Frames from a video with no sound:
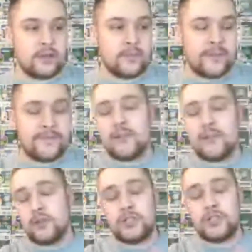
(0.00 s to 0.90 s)
my favorite
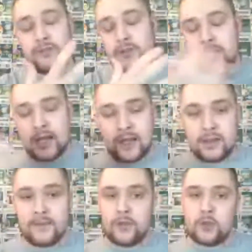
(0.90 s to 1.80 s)
trilogy ever. I
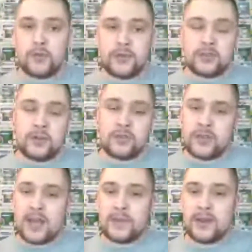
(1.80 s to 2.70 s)
love those movies, so I was really
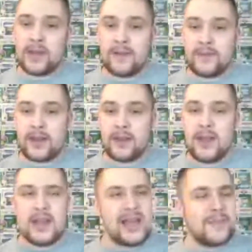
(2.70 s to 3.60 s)
happy to have that.
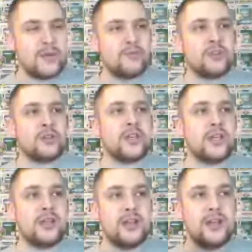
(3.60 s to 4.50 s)
Been
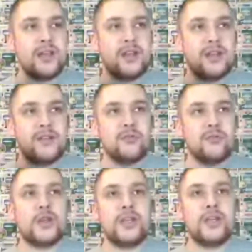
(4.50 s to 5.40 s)
really,
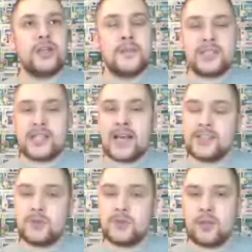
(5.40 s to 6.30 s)
really
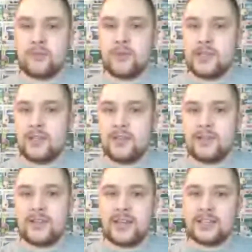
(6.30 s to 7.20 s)
obsessed with
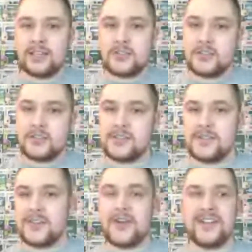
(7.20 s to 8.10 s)
reading the inserts
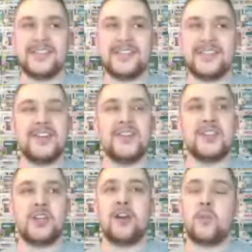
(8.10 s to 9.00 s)
in the Criterion
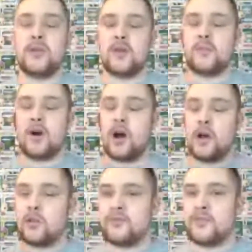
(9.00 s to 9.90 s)
collection. I opened up
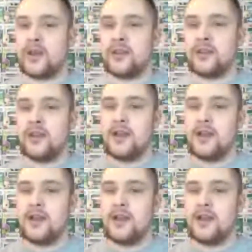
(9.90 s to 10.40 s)
all of my